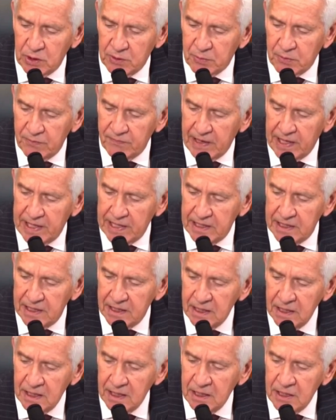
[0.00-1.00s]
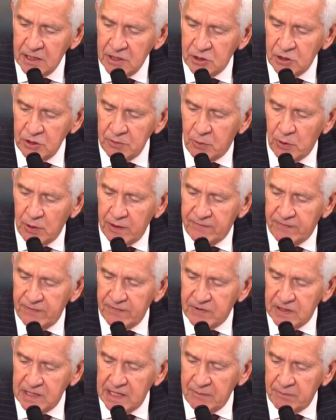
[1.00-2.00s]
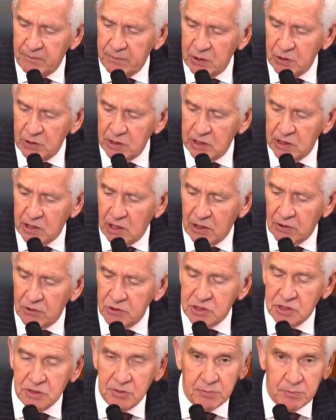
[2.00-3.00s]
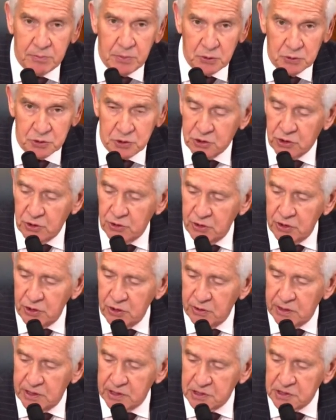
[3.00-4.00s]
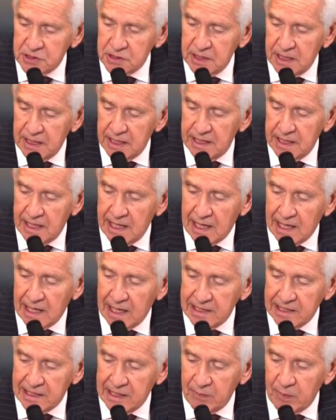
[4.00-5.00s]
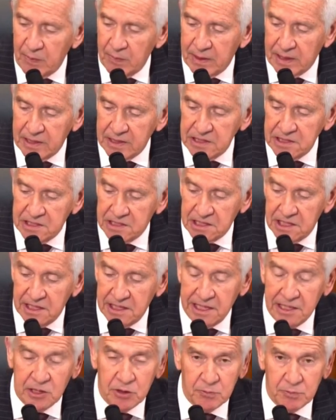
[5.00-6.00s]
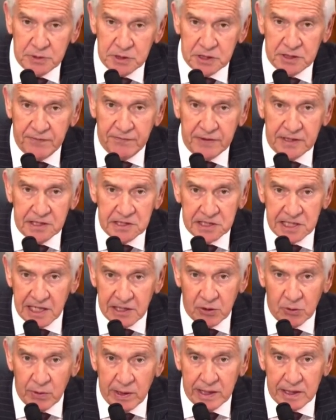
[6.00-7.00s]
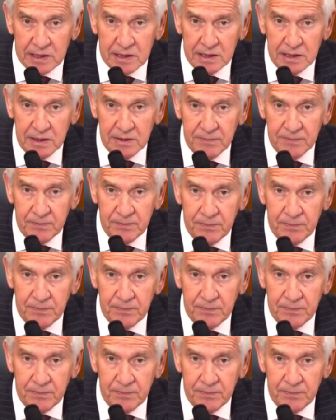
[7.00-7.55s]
that would have provided $2.58 billion to bolster U.S. and allied capabilities in the Indo-Pacific. Is that correct?